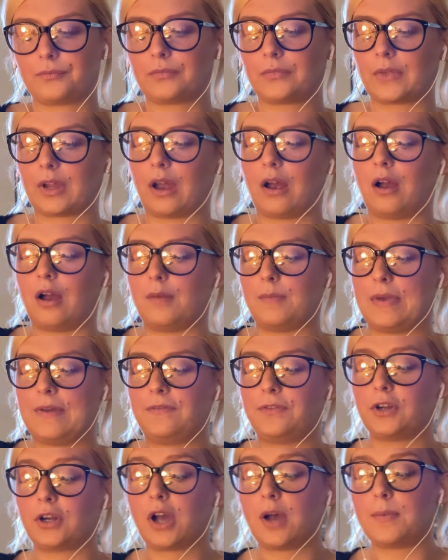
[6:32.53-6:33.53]

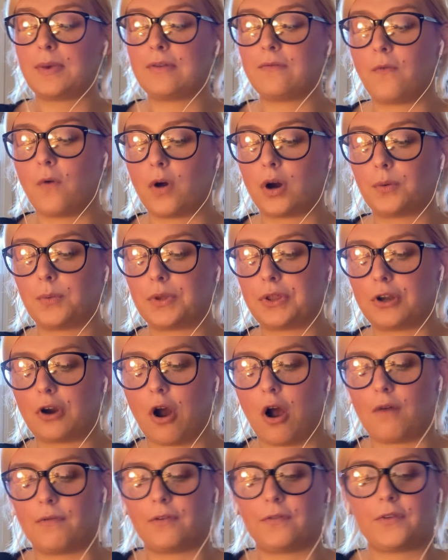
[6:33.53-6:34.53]
If they're coming forward with an
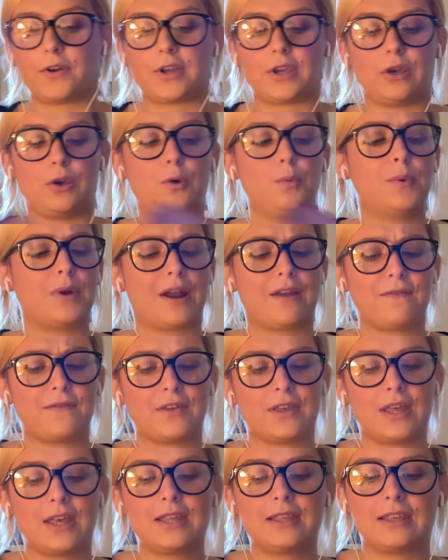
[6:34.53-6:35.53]
offer for you, but I
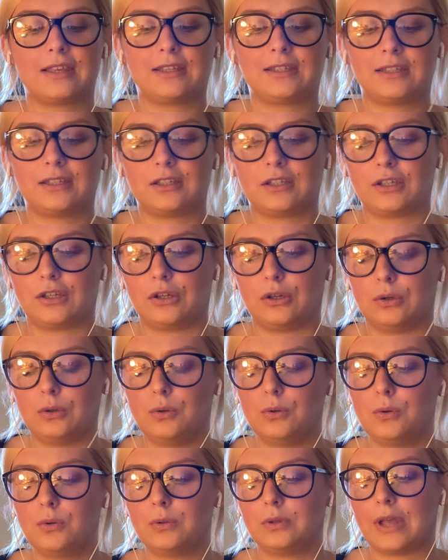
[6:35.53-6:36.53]
feel like this is you,